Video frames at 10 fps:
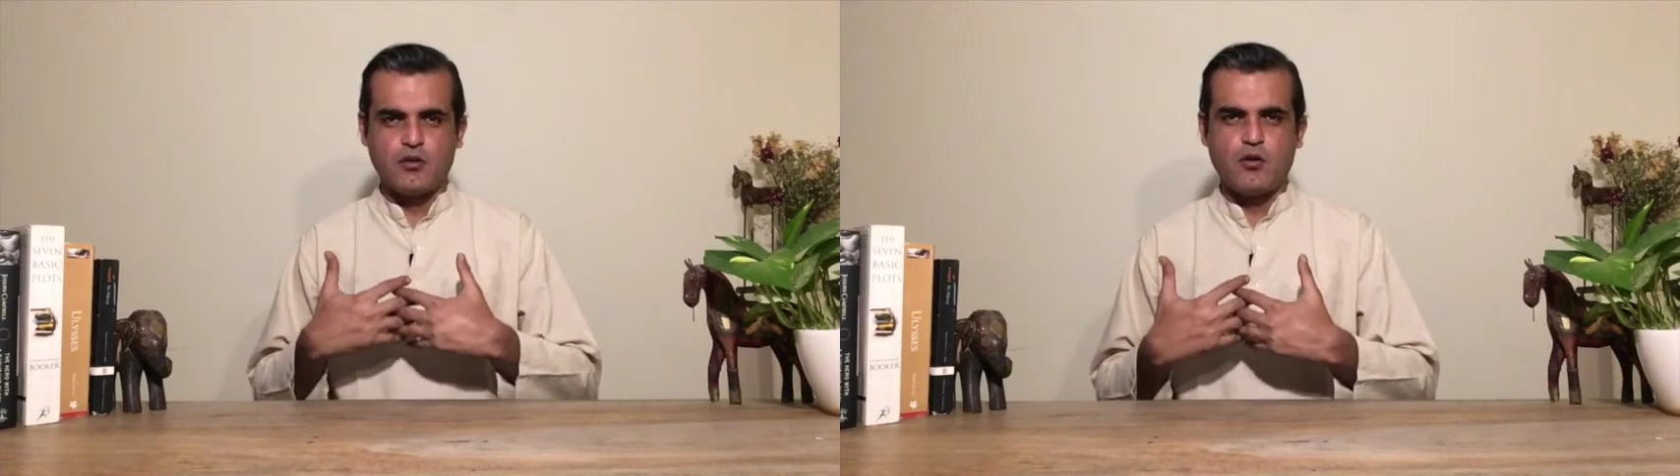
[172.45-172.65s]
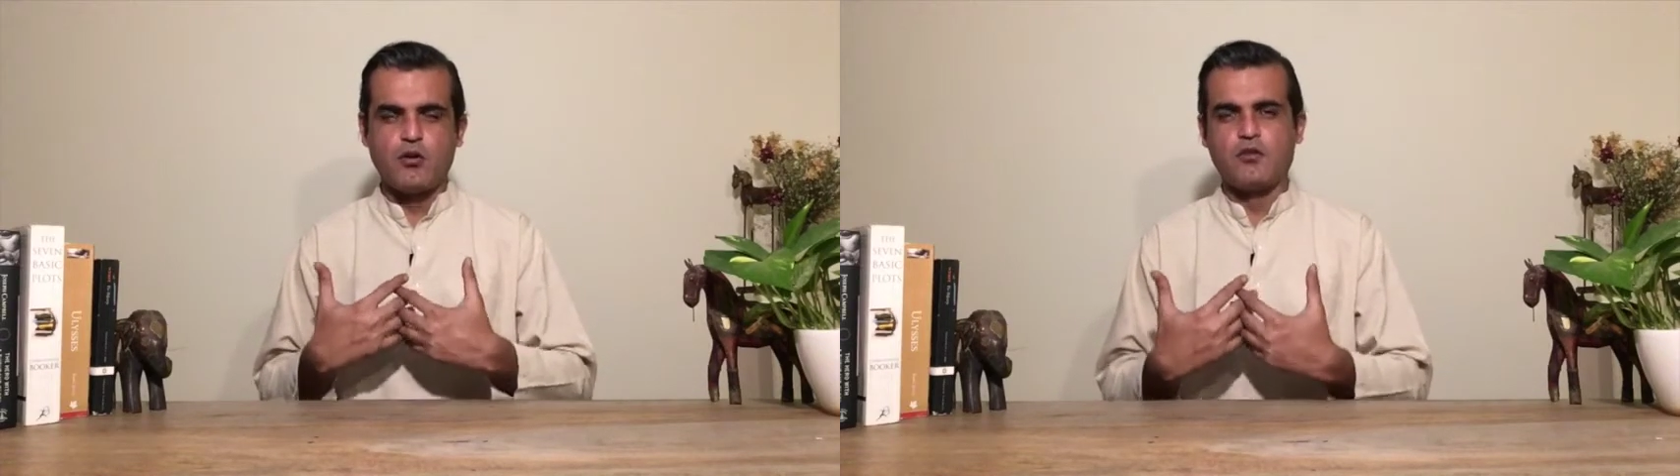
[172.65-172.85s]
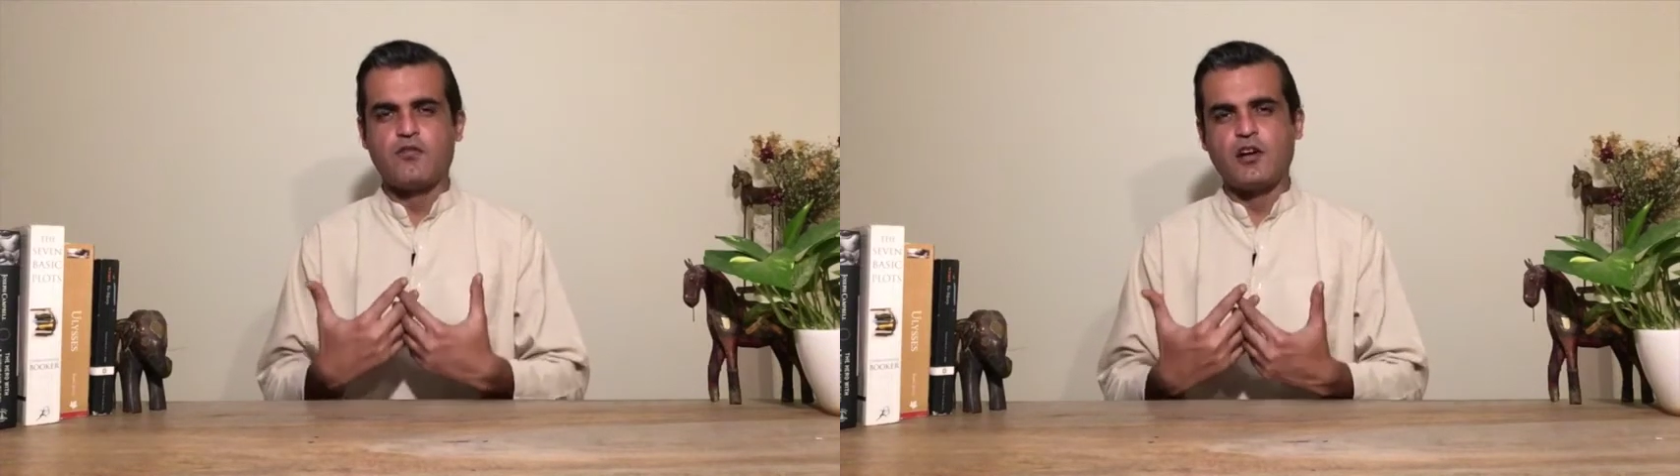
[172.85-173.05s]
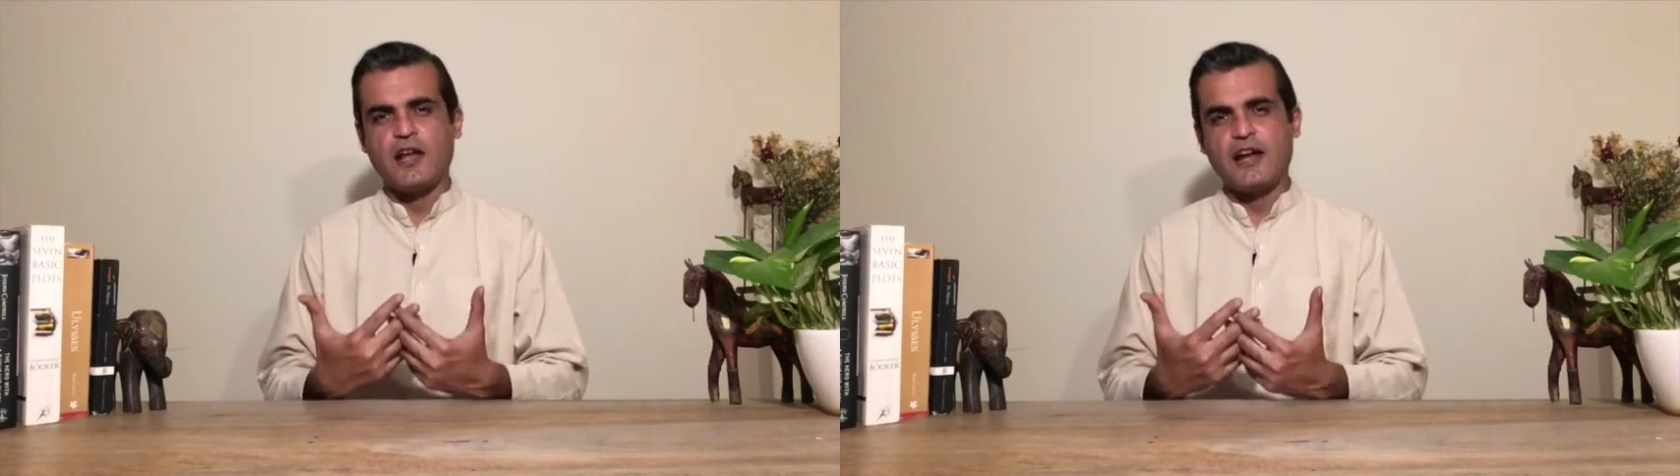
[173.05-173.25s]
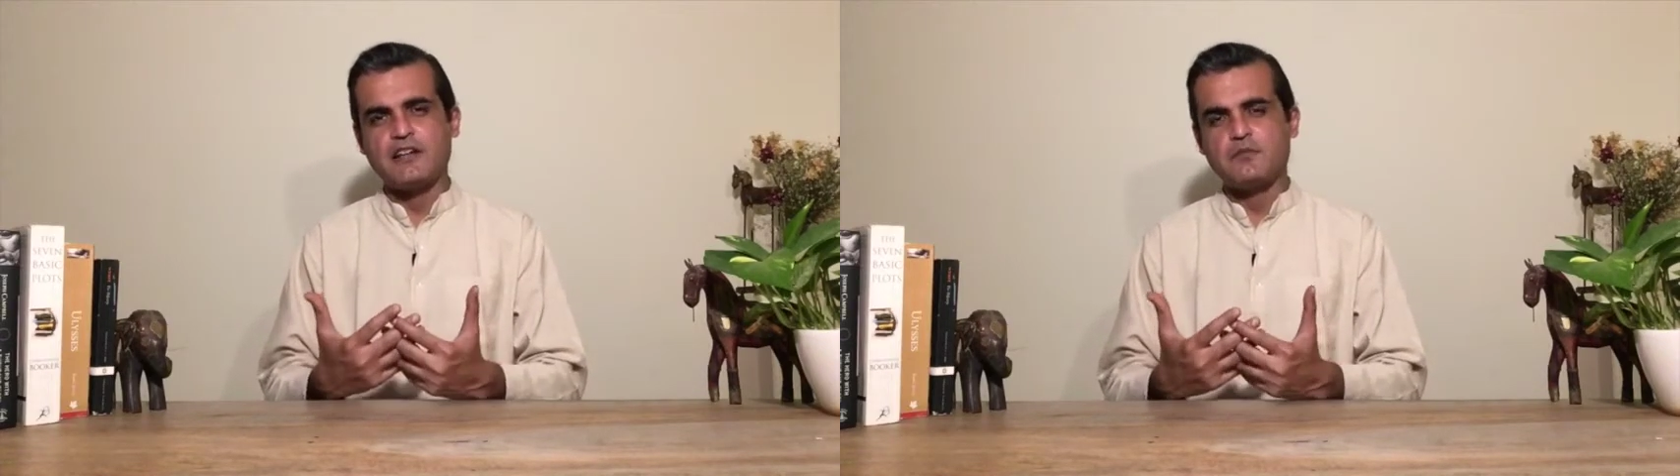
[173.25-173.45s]
all of her
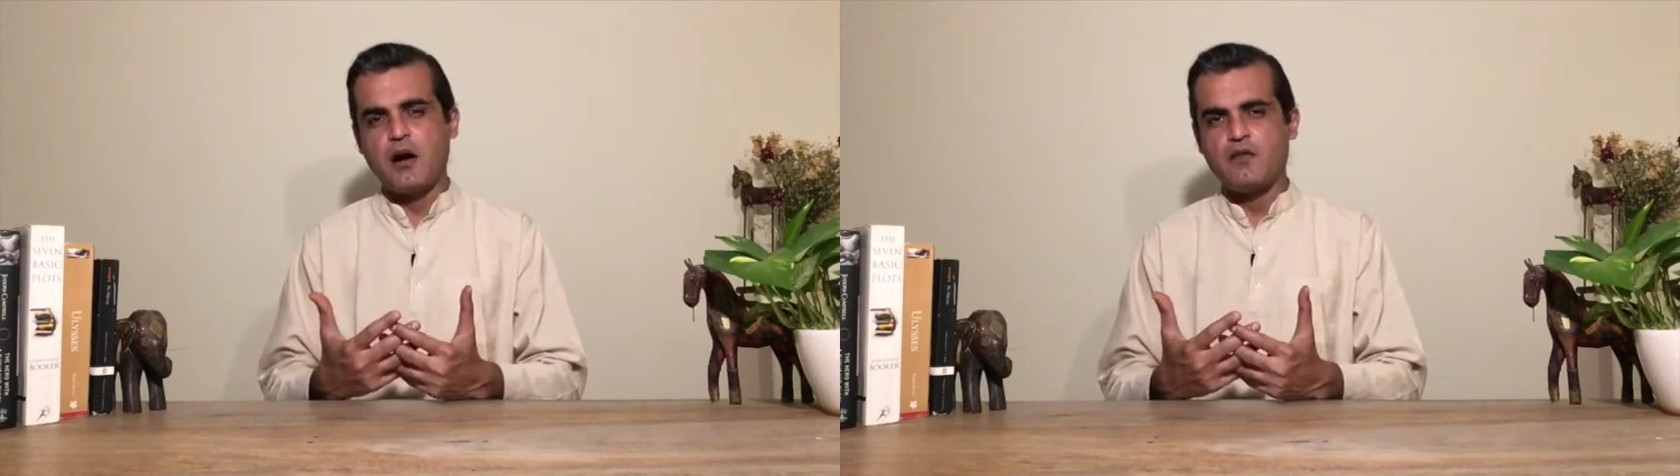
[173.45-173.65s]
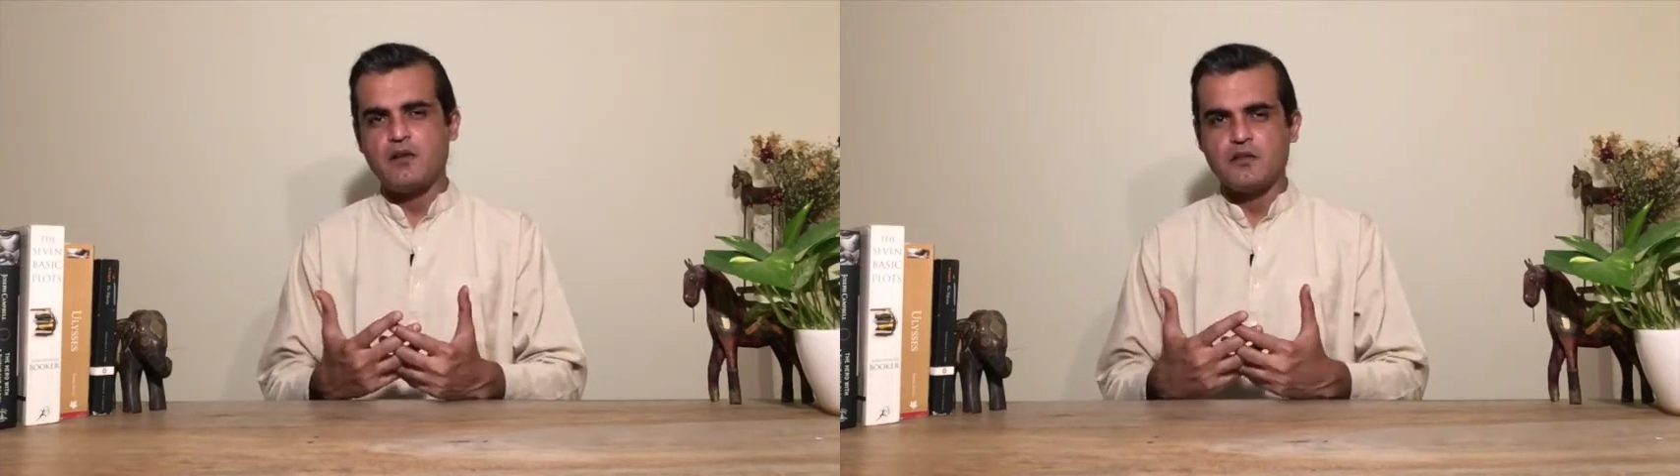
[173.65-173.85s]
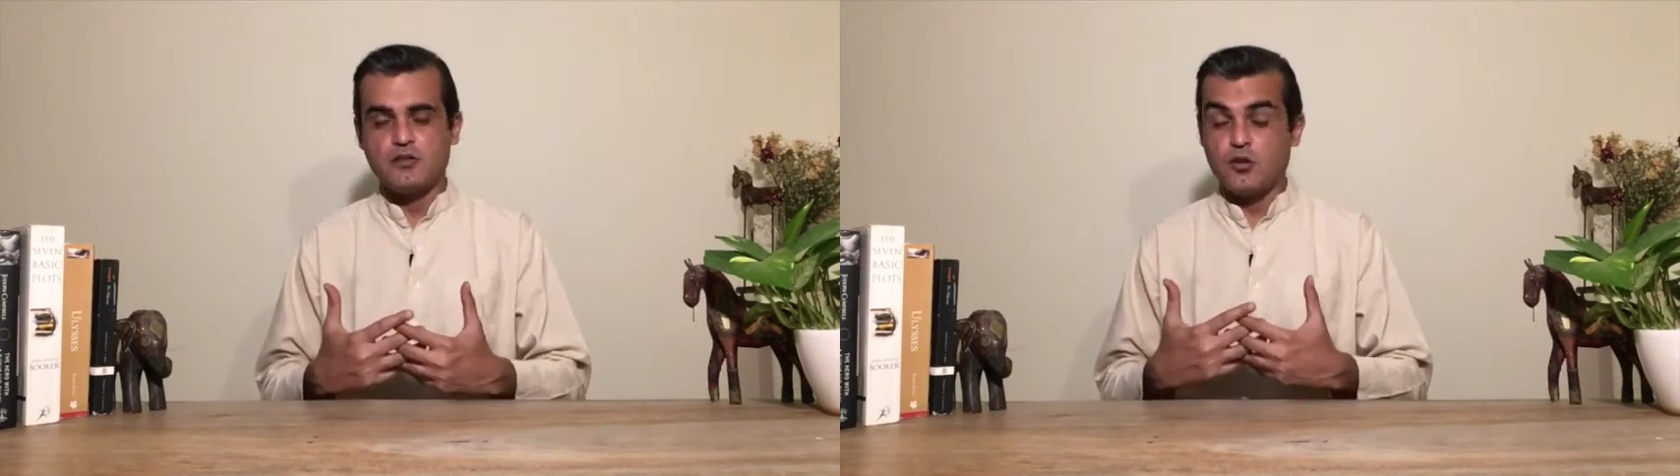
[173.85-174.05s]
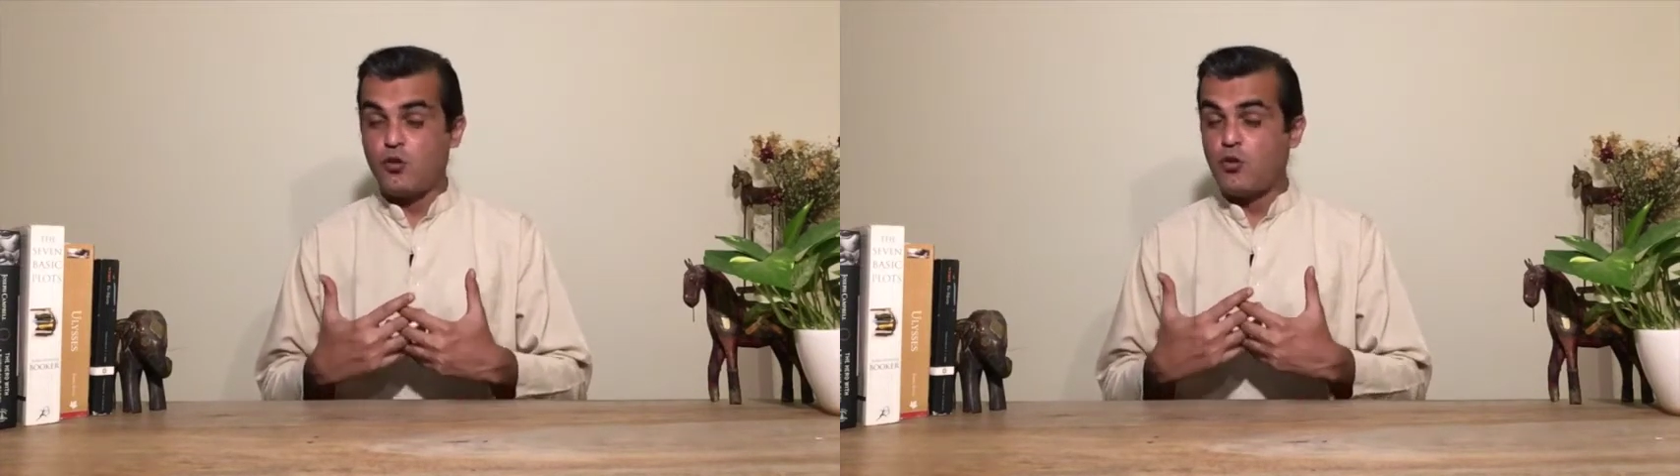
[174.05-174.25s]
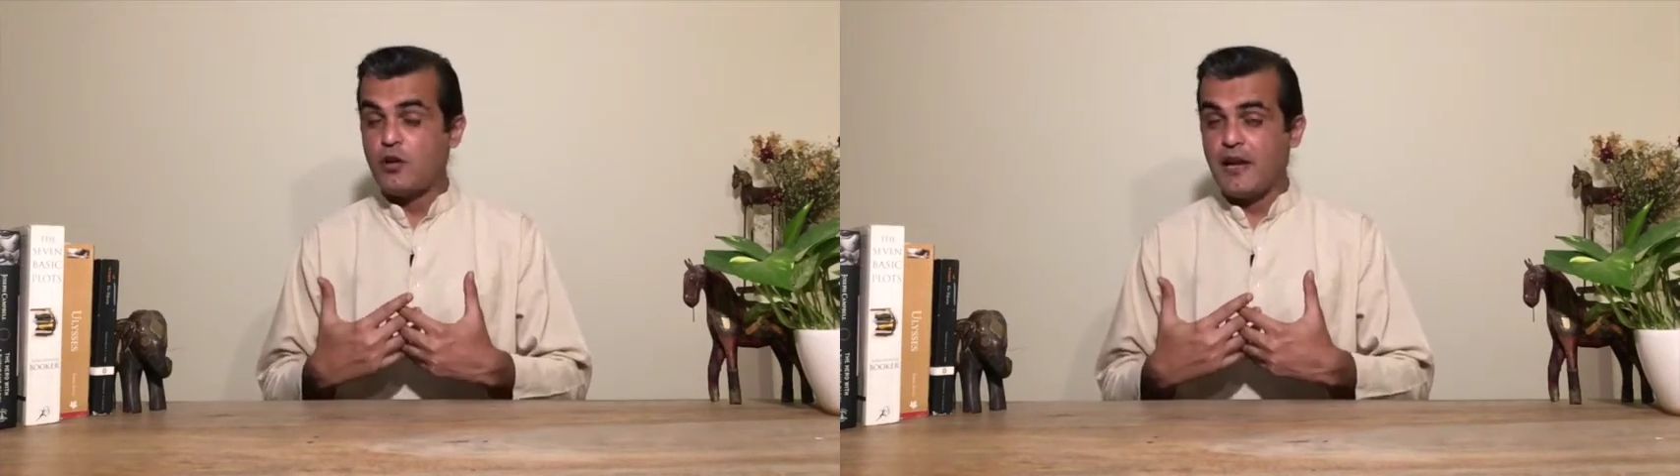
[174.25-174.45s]
eight powers,
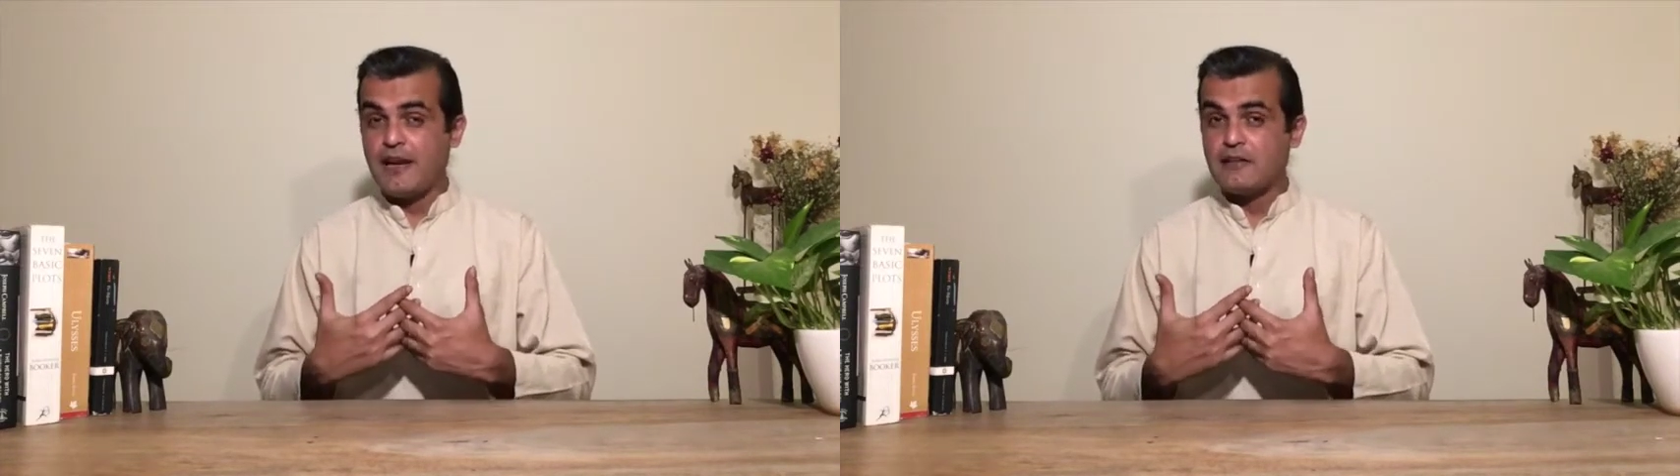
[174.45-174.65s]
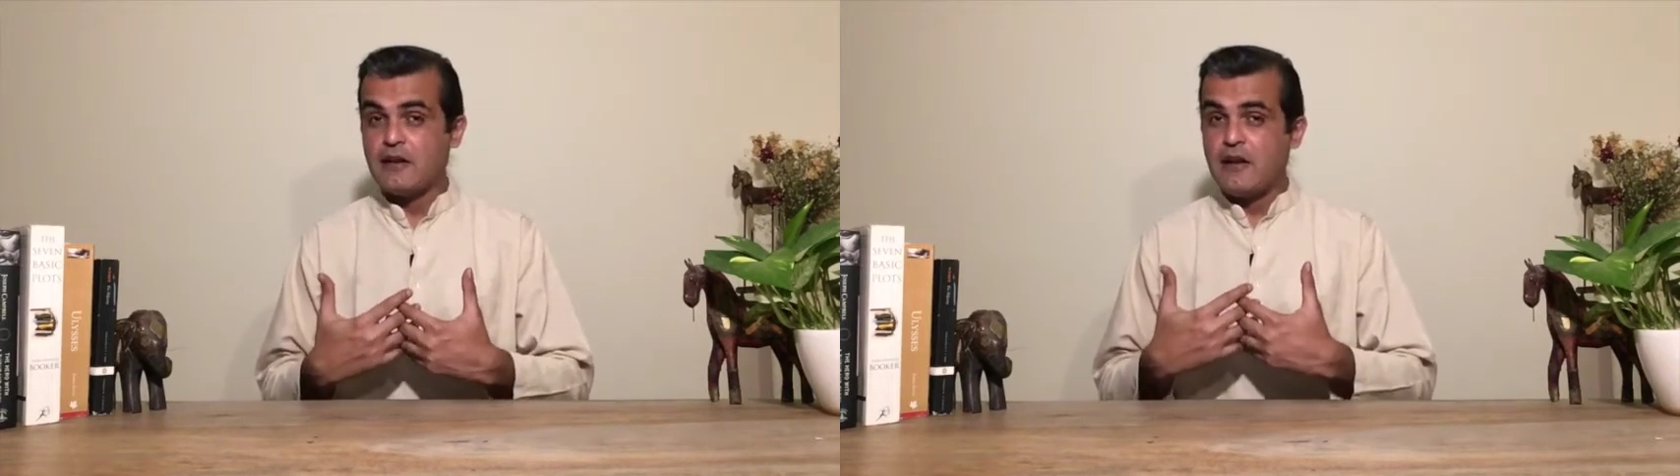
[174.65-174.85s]
all eight